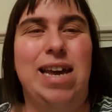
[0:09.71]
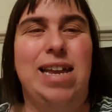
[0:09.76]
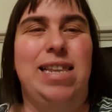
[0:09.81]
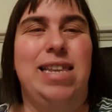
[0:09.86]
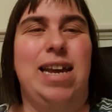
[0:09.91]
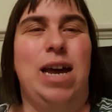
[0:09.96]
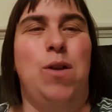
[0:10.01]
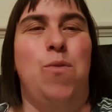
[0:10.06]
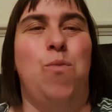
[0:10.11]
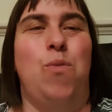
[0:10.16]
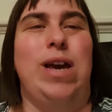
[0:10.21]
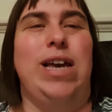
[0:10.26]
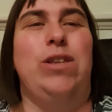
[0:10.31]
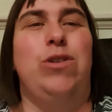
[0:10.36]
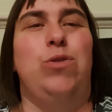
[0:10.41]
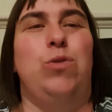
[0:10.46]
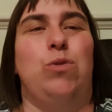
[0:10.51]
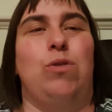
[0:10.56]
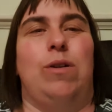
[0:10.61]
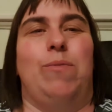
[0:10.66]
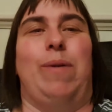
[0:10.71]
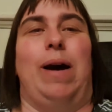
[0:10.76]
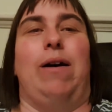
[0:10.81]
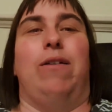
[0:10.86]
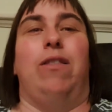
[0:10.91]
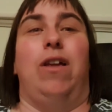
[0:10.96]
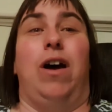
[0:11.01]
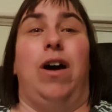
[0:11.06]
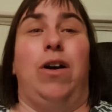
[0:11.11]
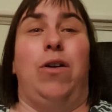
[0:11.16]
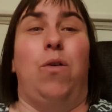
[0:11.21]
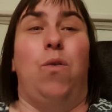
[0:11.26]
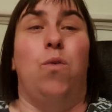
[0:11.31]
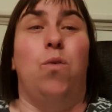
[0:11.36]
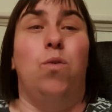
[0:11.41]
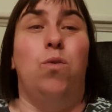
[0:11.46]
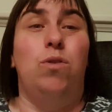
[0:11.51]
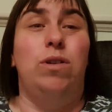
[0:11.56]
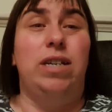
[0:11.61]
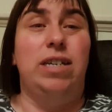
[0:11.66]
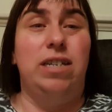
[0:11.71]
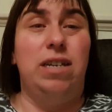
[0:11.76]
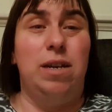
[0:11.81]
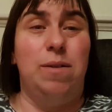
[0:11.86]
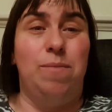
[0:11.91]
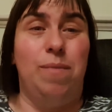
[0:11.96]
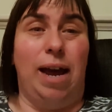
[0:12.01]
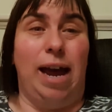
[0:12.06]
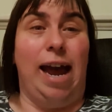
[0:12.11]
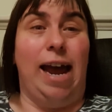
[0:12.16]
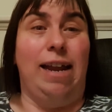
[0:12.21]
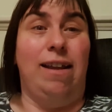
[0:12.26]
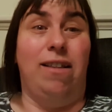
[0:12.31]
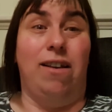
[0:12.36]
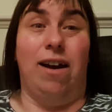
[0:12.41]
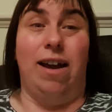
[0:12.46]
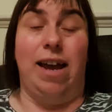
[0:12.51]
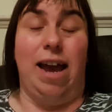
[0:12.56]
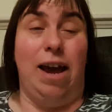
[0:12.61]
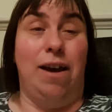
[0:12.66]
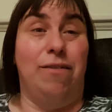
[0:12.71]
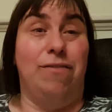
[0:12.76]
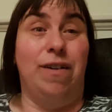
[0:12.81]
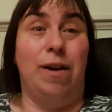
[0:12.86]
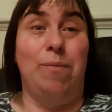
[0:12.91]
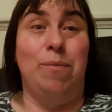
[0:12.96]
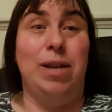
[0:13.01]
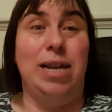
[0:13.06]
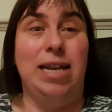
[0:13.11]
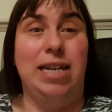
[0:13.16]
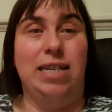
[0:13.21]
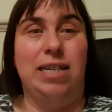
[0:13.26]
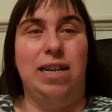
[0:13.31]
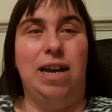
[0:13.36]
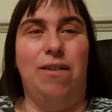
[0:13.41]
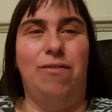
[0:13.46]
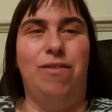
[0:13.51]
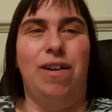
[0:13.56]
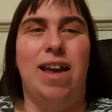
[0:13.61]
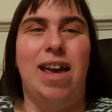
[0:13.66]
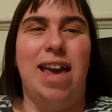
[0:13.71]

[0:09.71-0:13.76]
then we talk about like autism and like family stuff.